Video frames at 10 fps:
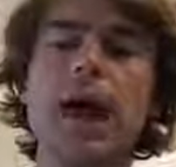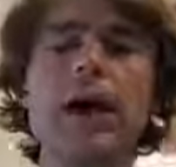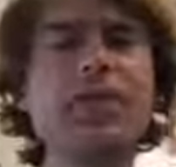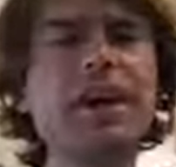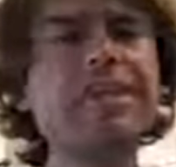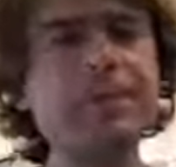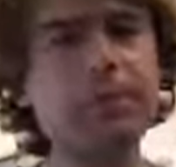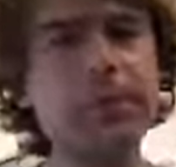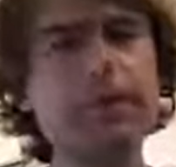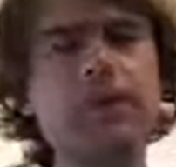Very
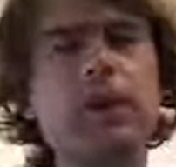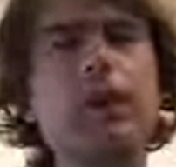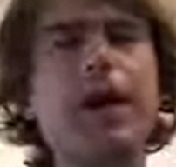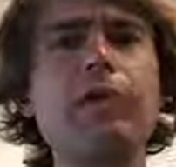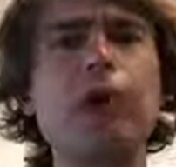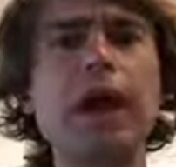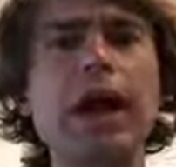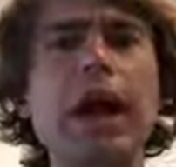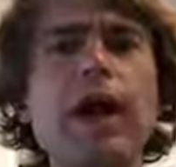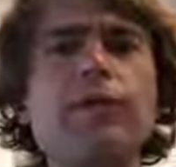simplistic way of
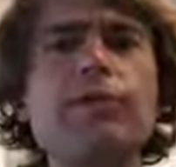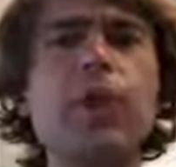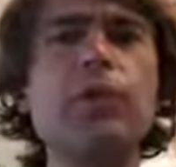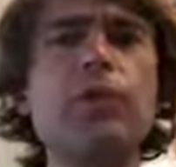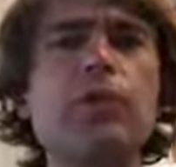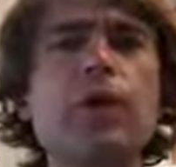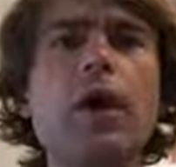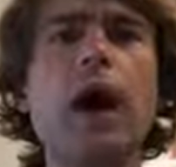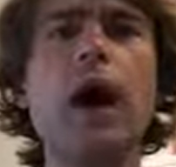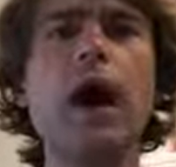looking at it, folks,
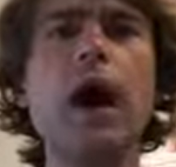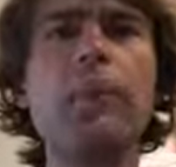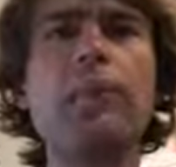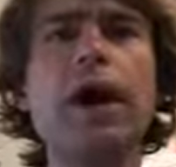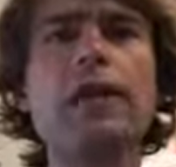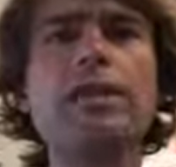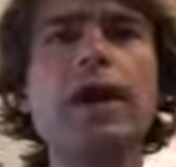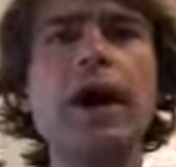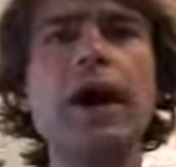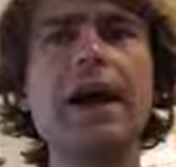but
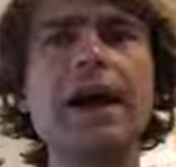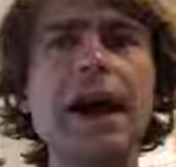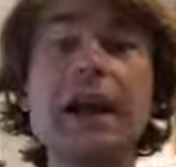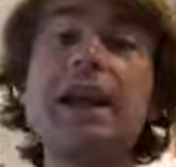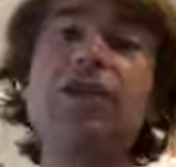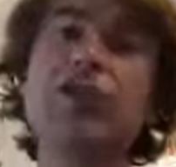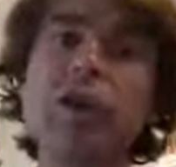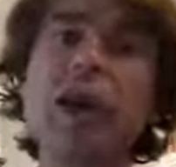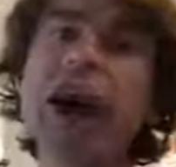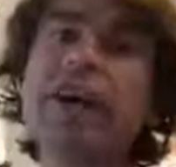it kind of gives
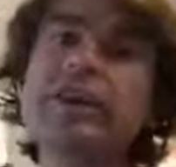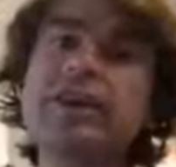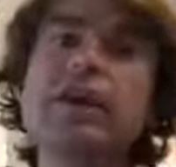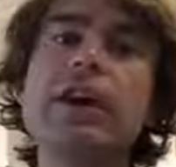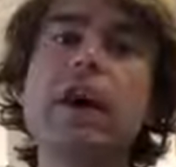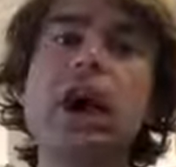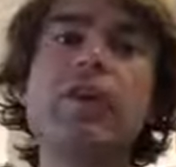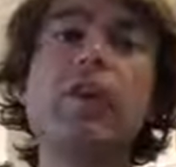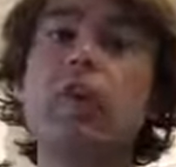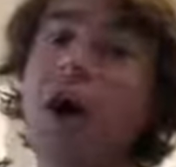you an idea
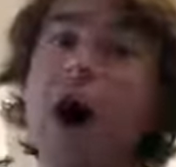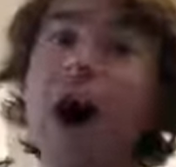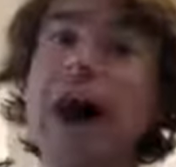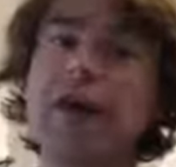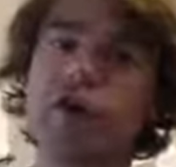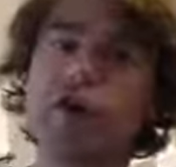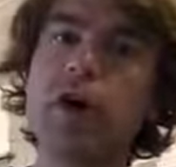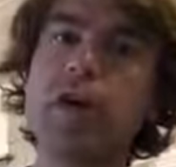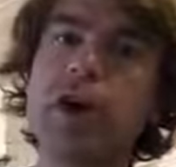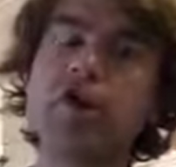of why
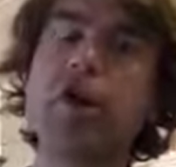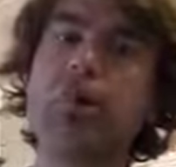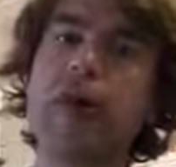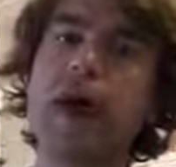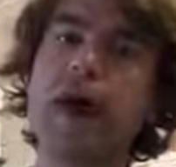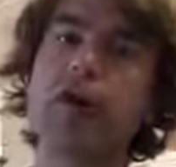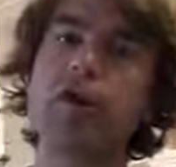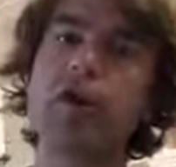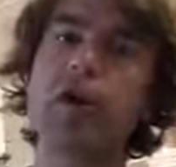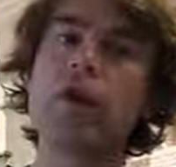so many
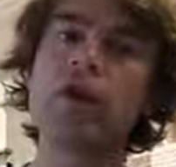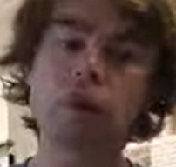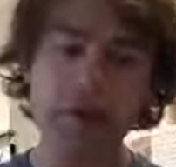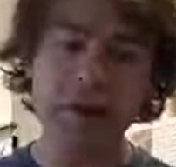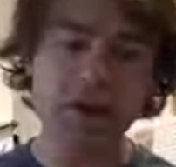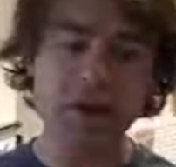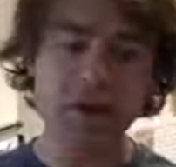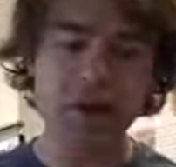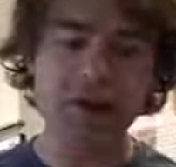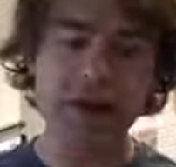shipwrecks, so many
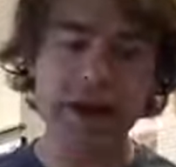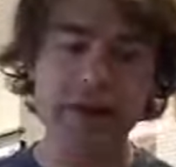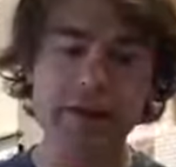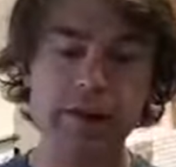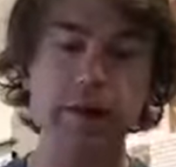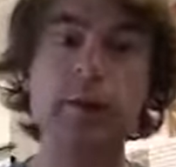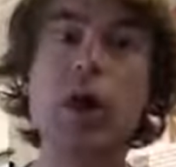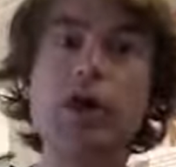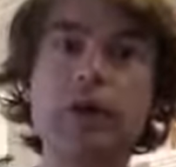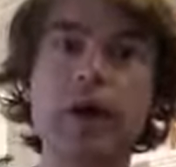ships like the La
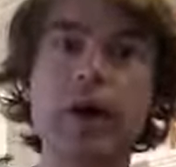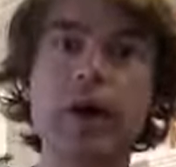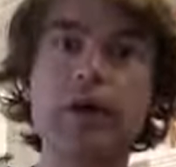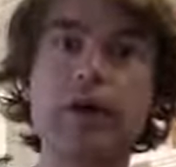Rosa,